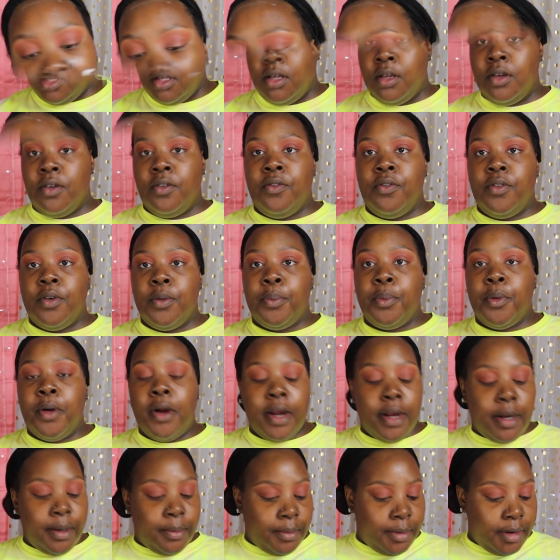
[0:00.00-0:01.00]
For
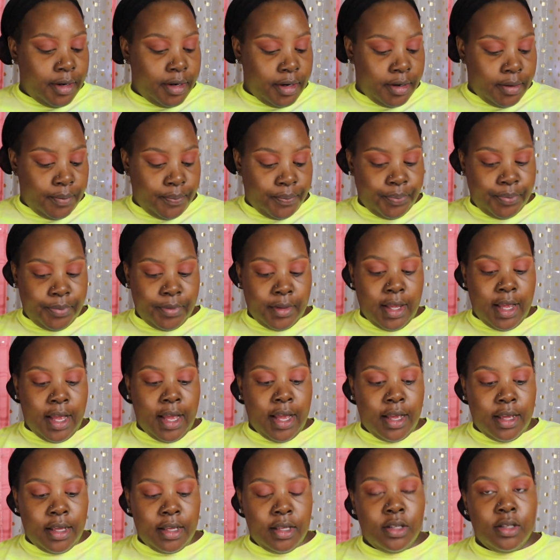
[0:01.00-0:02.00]
primer,
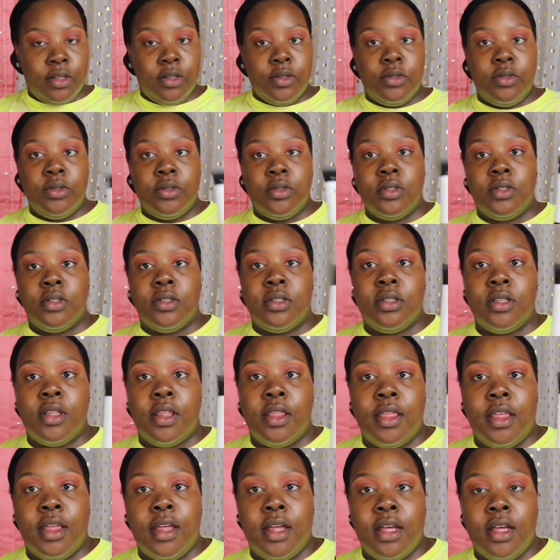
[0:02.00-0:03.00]
I use
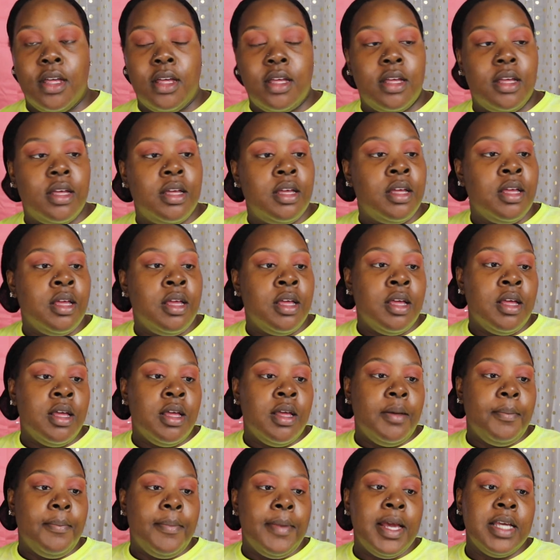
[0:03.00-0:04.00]
the
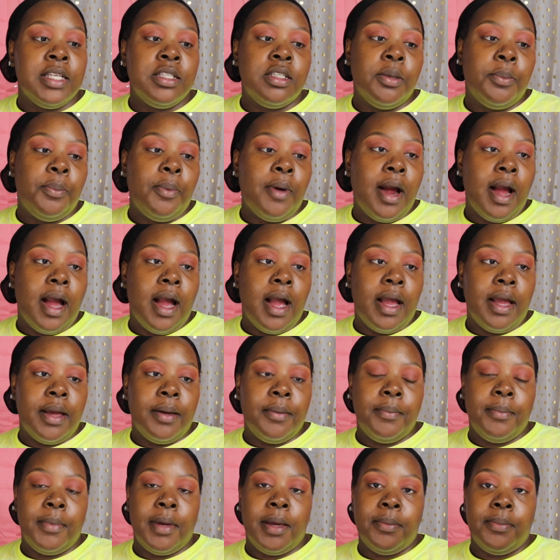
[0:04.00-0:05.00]
Master
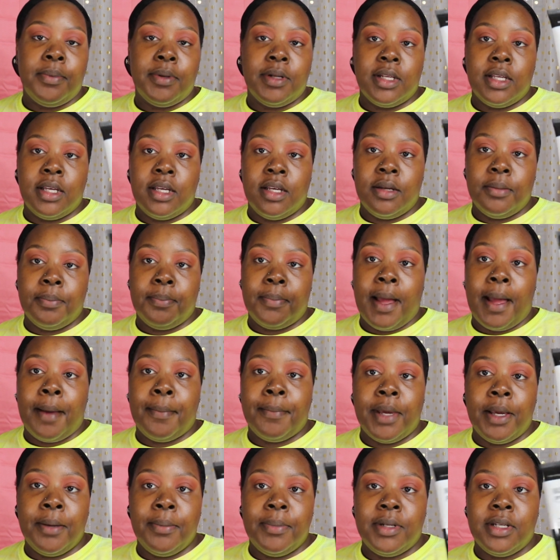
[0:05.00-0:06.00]
Prime Maybelline by
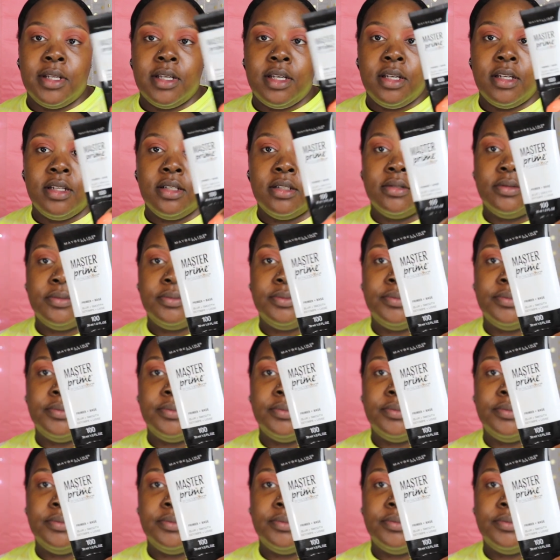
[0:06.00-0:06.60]
Maybelline.